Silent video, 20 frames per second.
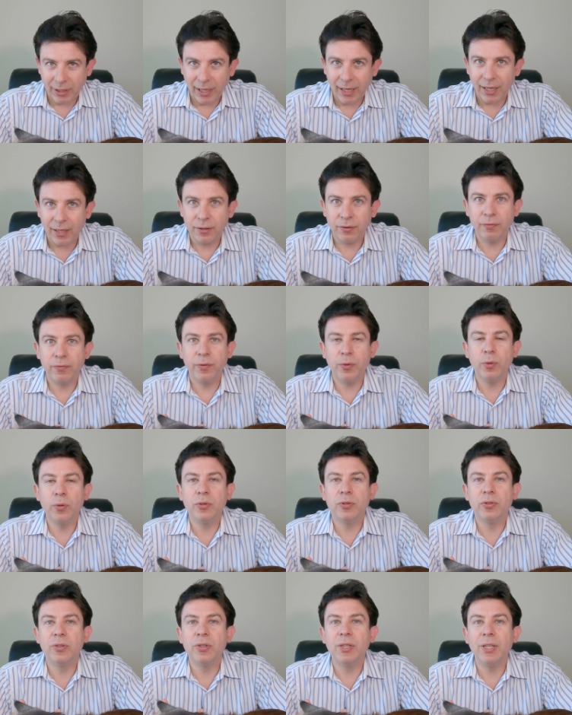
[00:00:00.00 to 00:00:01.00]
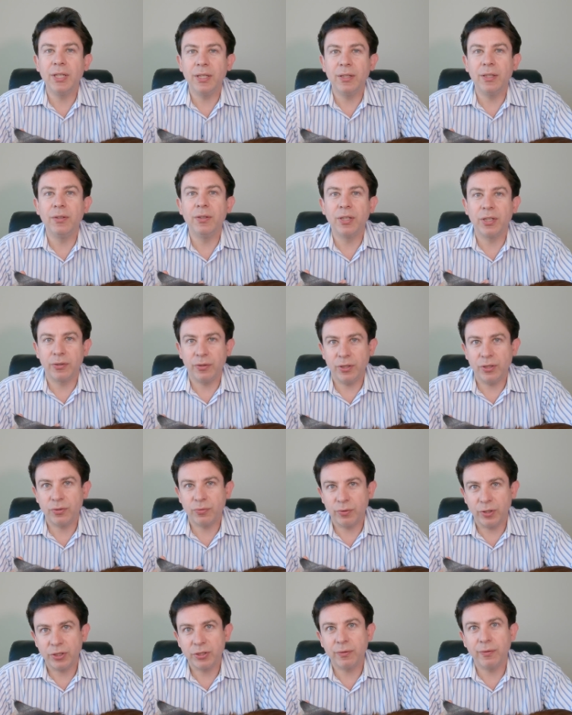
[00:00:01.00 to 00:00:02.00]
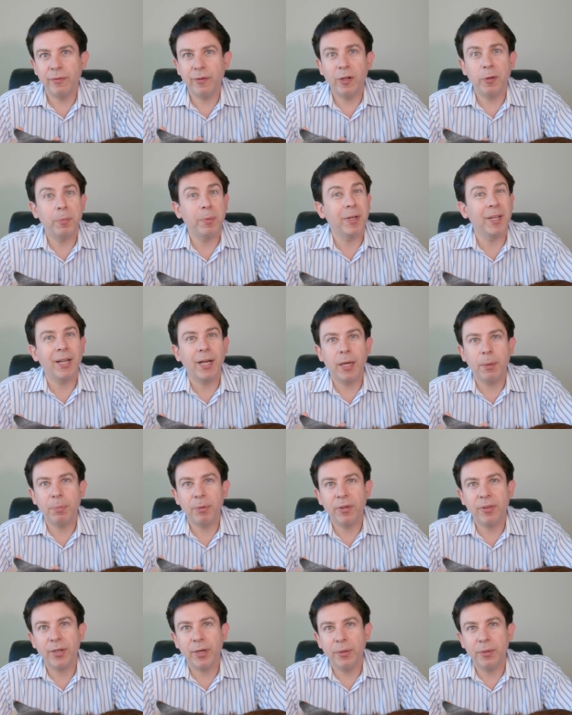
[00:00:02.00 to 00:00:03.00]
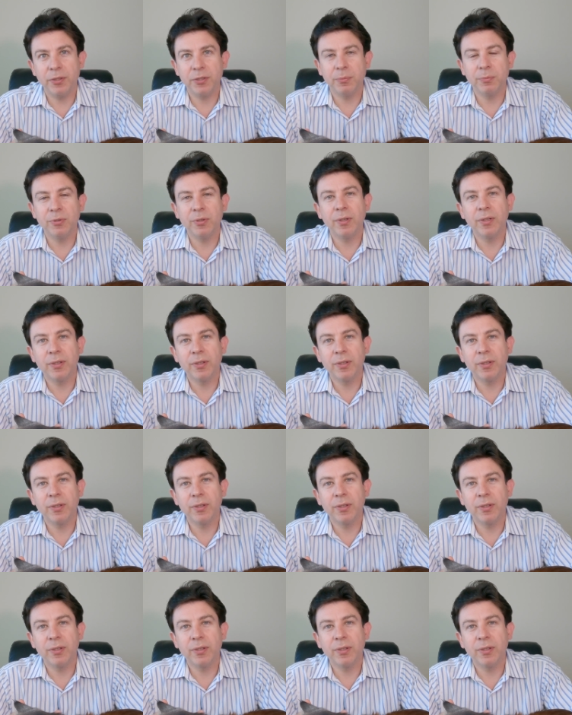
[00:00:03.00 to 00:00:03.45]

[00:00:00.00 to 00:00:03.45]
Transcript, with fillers: canned foods did increase risk of developing hyperthyroidism